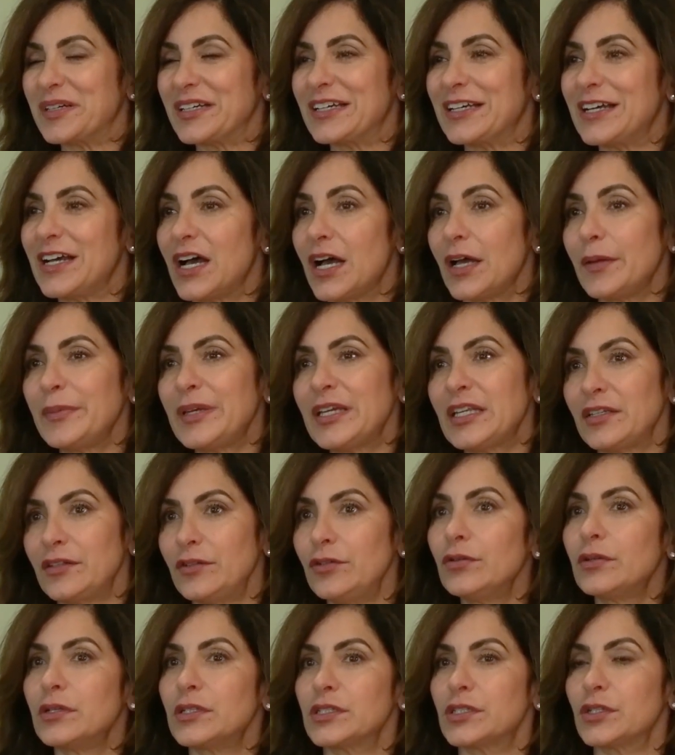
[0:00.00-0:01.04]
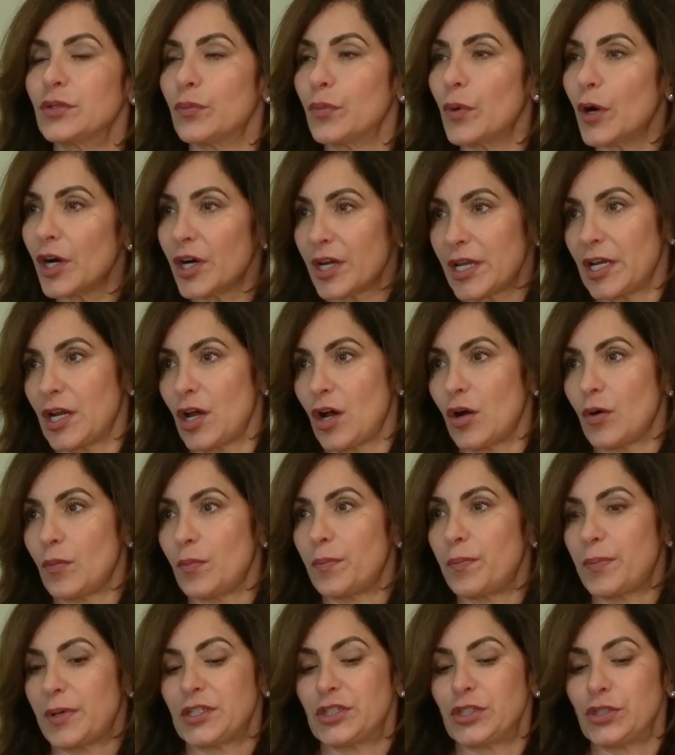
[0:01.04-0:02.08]
Mm-hmm. I mean, you can do work at home,
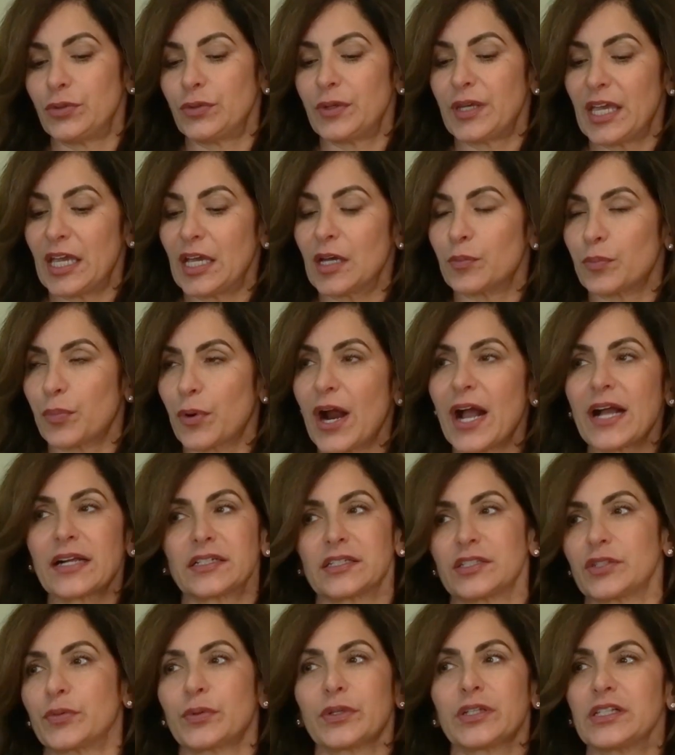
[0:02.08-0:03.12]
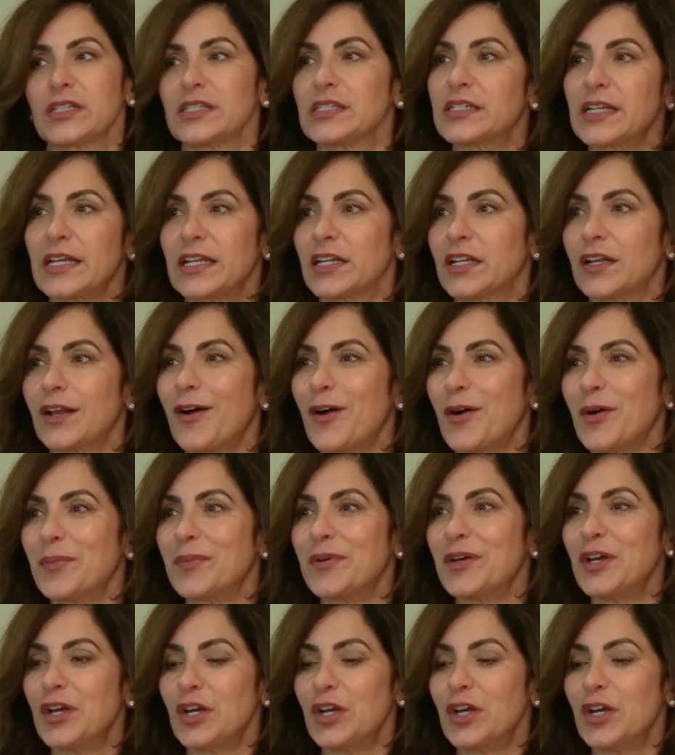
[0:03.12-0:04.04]
but you can't practice real estate at home.